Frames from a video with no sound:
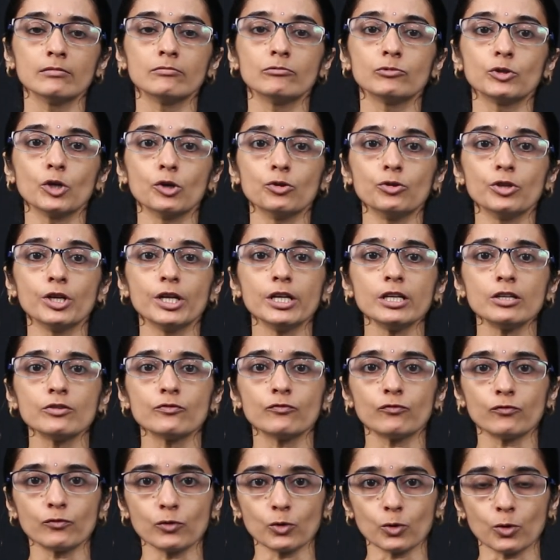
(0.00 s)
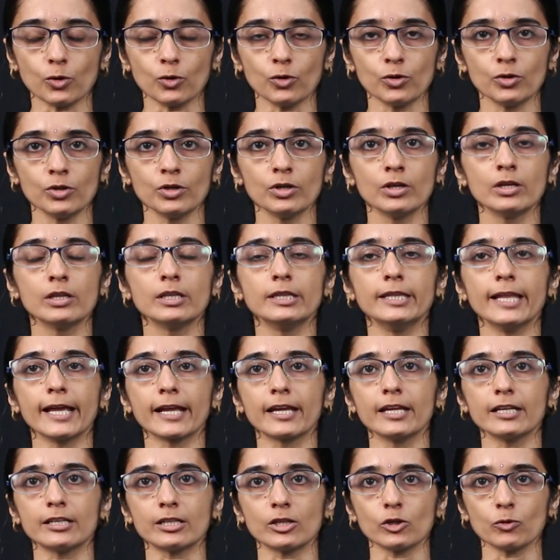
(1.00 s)
Unit 4,
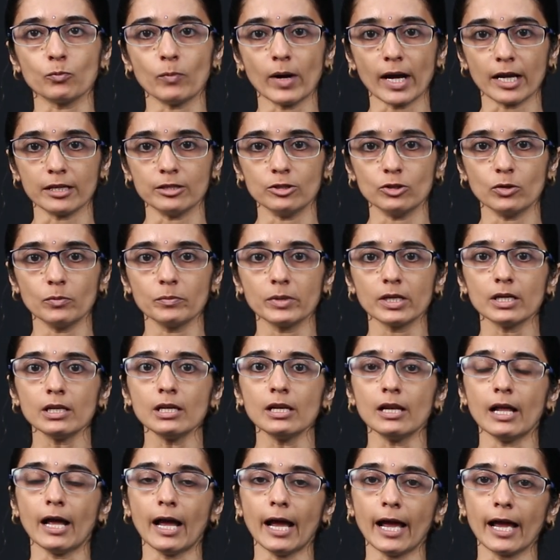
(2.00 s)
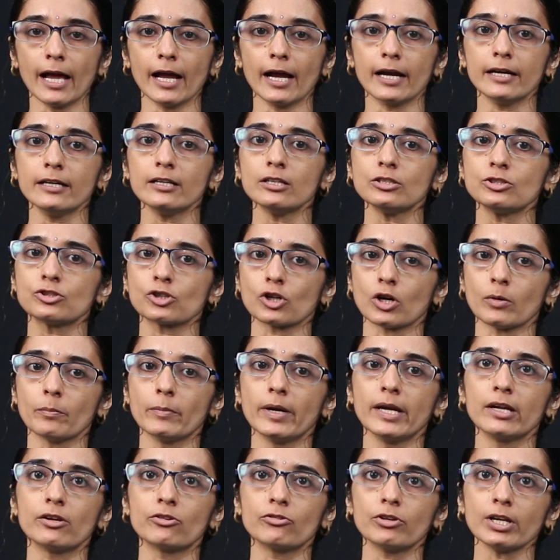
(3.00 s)
Negative Binomial and
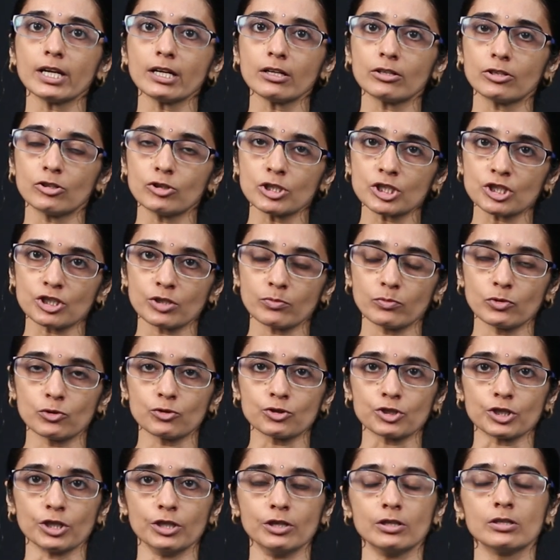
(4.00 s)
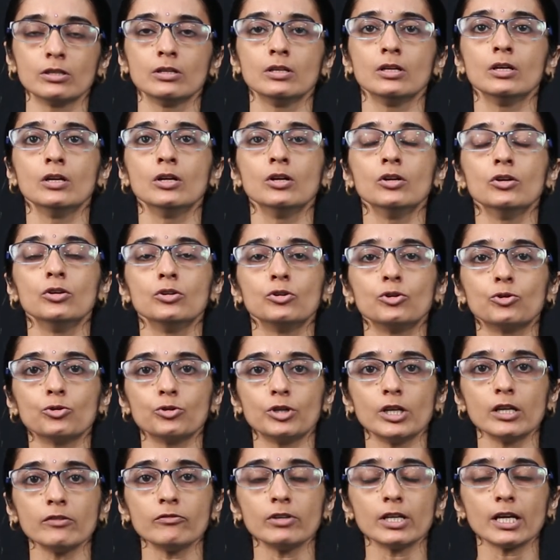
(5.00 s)
Geometric Distribution.
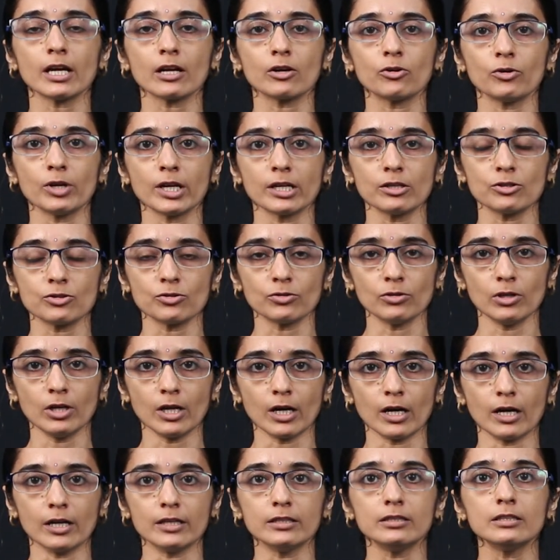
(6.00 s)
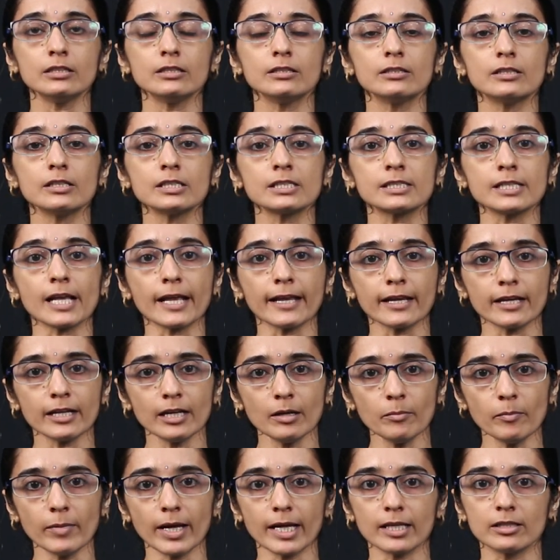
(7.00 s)
Today we are going to learn the
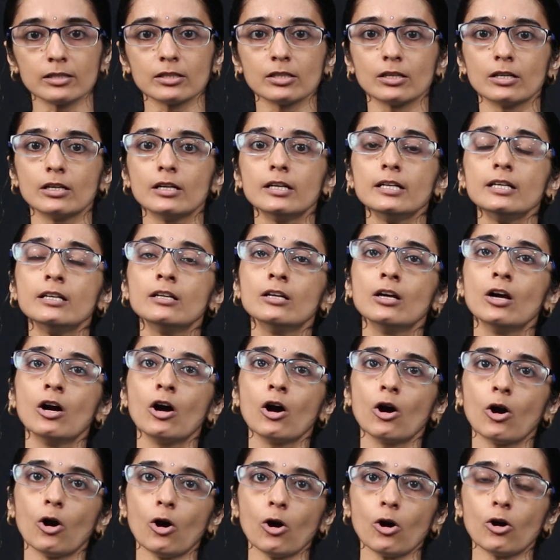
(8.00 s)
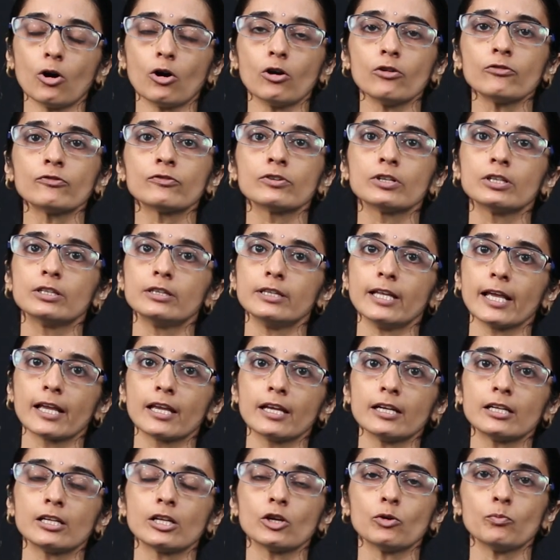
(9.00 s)
second method of
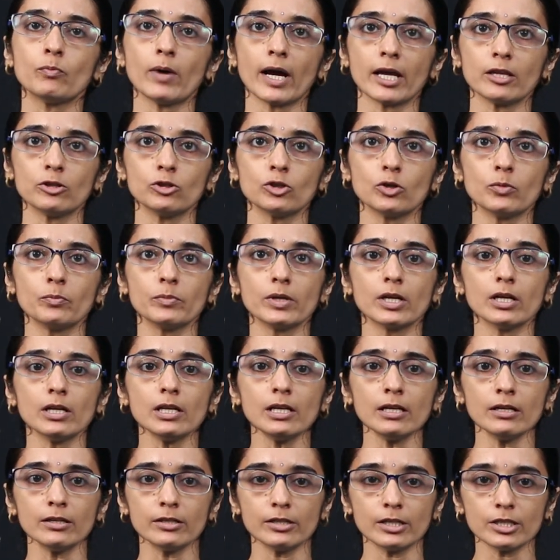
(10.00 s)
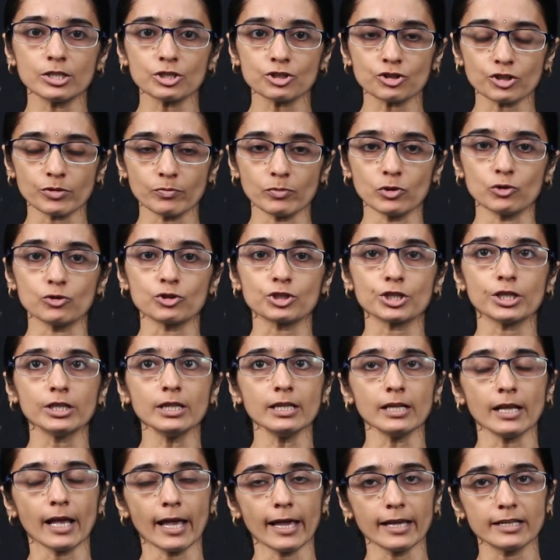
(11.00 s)
negative binomial distribution
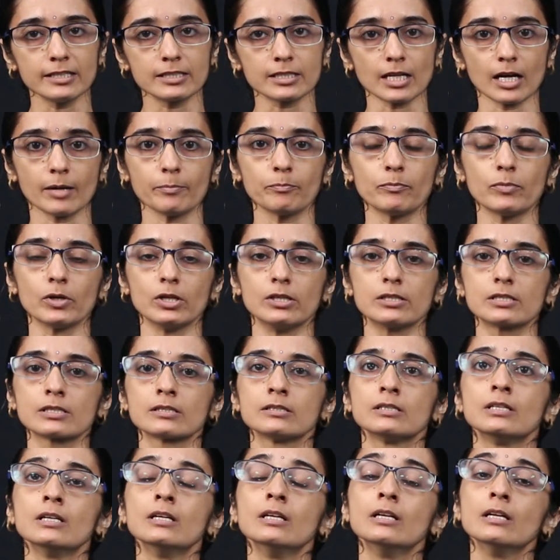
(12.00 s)
examples.